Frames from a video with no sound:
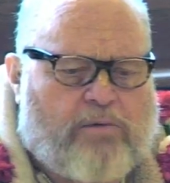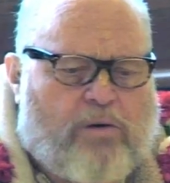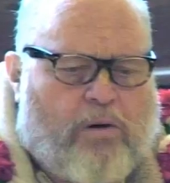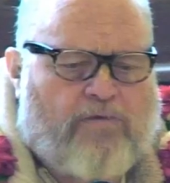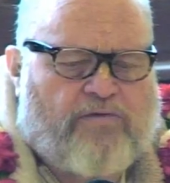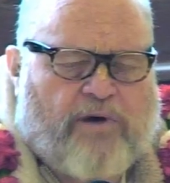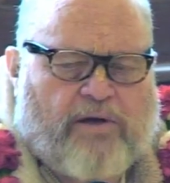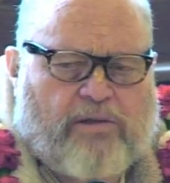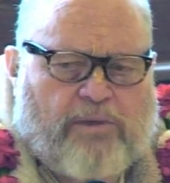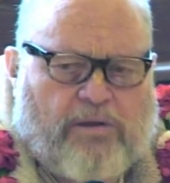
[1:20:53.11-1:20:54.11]
qualified
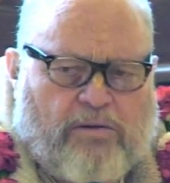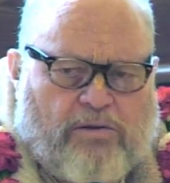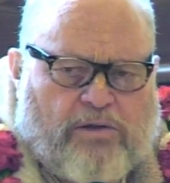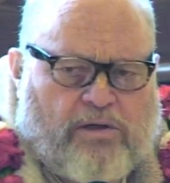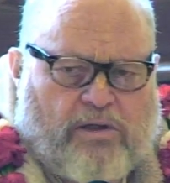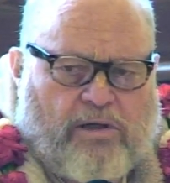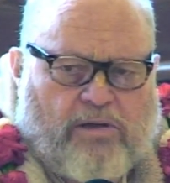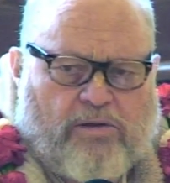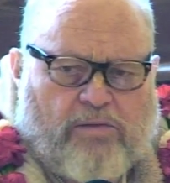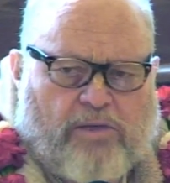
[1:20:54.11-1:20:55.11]
to be used as an
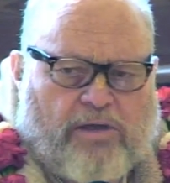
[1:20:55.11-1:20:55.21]
instrument,